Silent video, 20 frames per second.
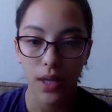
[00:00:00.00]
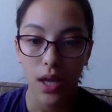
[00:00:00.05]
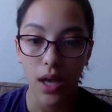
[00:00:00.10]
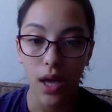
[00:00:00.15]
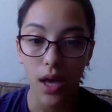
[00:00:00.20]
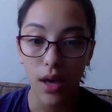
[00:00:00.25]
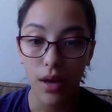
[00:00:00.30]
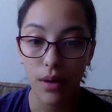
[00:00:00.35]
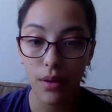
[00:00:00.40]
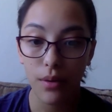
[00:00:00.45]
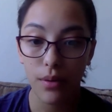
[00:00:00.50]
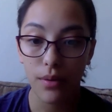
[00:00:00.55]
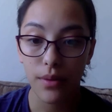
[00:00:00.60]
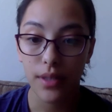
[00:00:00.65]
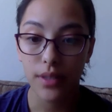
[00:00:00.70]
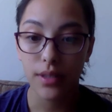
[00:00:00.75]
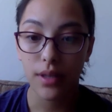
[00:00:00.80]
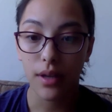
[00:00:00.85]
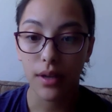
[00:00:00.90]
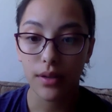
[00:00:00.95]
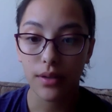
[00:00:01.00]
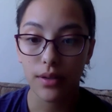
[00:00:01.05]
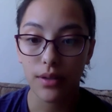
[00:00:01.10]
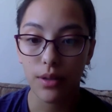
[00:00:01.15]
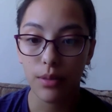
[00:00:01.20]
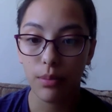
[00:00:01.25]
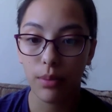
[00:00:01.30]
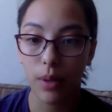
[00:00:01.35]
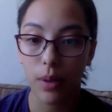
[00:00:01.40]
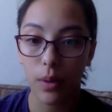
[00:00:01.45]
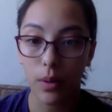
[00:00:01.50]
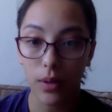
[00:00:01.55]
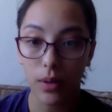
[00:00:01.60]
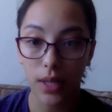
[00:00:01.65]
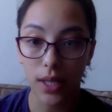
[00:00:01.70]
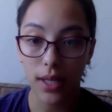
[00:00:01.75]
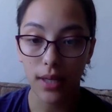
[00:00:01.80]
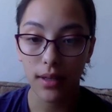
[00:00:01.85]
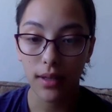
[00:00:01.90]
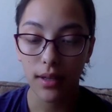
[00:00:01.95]
Oh, there's also
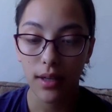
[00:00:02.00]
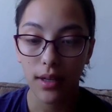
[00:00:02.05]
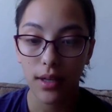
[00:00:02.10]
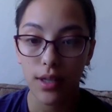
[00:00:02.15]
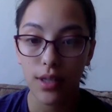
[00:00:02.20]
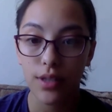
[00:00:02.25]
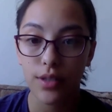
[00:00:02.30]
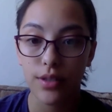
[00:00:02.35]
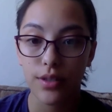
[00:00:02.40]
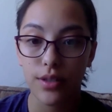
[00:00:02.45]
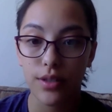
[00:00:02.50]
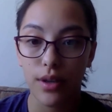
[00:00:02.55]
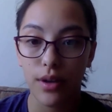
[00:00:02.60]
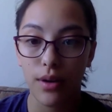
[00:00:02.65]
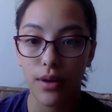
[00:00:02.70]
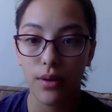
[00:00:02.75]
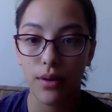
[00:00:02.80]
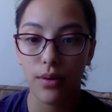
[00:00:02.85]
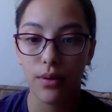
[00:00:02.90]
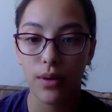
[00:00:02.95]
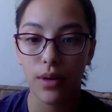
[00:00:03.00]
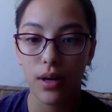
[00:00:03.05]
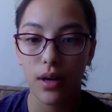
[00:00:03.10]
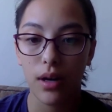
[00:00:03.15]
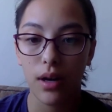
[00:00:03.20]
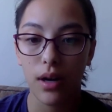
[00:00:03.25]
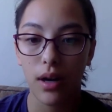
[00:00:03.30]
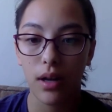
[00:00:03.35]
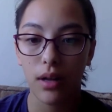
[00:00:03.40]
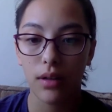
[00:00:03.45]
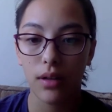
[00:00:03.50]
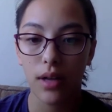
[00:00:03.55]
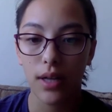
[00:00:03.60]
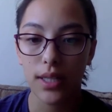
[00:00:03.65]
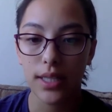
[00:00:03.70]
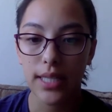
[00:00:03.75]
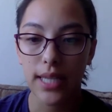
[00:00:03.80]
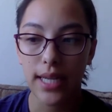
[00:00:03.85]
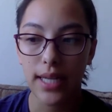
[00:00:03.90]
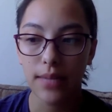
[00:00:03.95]
polling. So a lot
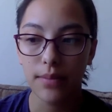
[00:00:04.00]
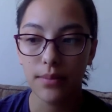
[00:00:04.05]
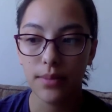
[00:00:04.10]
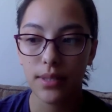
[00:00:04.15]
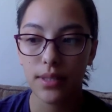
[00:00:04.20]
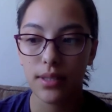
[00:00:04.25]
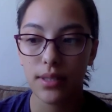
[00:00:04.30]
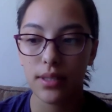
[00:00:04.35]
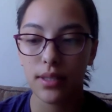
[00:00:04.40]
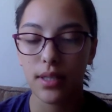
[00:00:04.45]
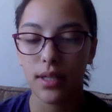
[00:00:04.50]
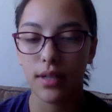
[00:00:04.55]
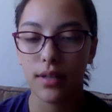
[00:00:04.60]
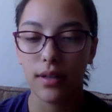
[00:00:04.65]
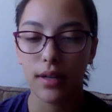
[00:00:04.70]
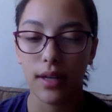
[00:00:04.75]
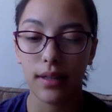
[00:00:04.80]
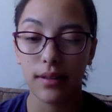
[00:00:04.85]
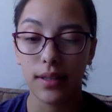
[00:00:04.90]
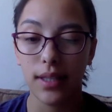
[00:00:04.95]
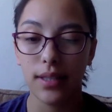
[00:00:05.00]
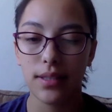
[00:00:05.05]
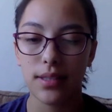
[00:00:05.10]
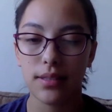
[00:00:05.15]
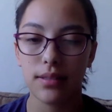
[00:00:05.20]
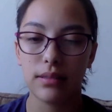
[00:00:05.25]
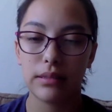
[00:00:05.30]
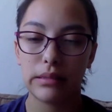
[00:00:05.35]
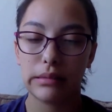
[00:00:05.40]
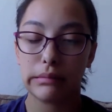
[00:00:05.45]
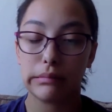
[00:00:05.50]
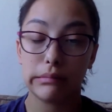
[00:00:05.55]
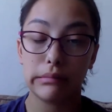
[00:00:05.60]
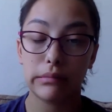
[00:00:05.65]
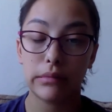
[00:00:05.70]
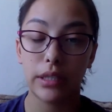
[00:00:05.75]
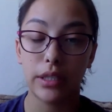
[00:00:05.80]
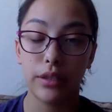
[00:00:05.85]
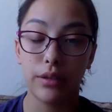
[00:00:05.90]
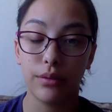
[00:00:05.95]
of times, at least
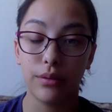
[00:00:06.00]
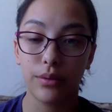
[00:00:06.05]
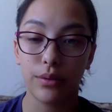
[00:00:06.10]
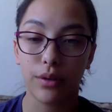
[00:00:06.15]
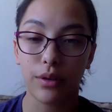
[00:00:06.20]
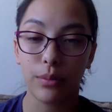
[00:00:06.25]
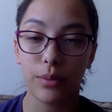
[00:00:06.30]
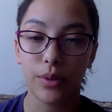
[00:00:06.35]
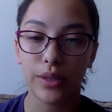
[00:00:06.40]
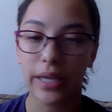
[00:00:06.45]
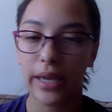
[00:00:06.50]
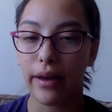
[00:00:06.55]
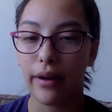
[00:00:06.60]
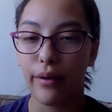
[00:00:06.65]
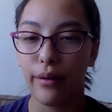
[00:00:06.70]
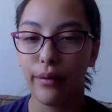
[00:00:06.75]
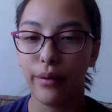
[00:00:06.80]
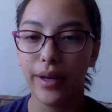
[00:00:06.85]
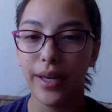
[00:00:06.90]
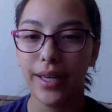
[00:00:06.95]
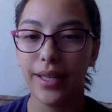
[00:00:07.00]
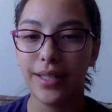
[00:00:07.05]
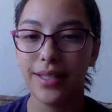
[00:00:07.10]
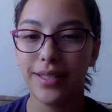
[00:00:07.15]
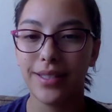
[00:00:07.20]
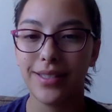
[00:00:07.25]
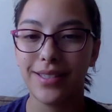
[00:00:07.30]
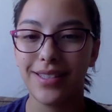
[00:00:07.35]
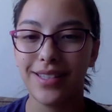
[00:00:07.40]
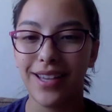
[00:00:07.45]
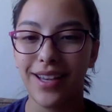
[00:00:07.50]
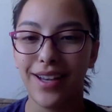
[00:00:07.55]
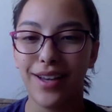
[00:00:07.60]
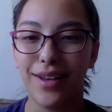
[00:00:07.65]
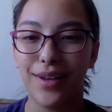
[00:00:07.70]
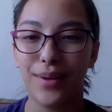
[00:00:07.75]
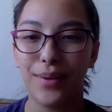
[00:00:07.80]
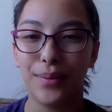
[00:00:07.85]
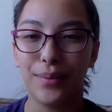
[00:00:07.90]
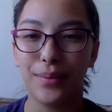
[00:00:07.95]
the new normal now, is
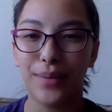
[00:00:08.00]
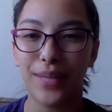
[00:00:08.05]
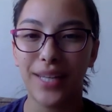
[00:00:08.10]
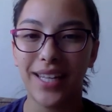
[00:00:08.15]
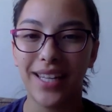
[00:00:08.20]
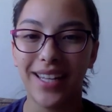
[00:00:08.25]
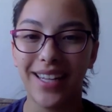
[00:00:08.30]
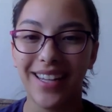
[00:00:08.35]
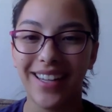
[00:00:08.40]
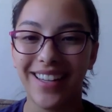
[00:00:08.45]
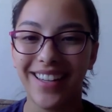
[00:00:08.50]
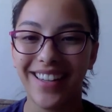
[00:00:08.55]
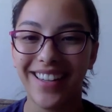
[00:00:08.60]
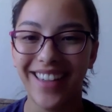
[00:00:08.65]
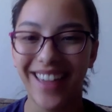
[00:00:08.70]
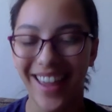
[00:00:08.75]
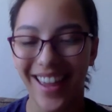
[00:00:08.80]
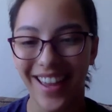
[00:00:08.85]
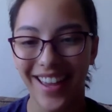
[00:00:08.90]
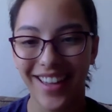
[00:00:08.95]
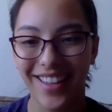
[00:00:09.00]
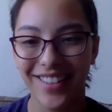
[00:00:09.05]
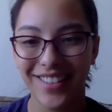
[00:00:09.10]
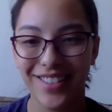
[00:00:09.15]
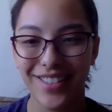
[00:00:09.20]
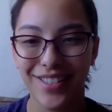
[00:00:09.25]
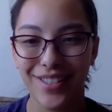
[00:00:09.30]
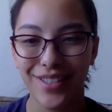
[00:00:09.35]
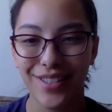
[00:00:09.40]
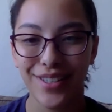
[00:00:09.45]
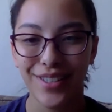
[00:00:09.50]
we can't,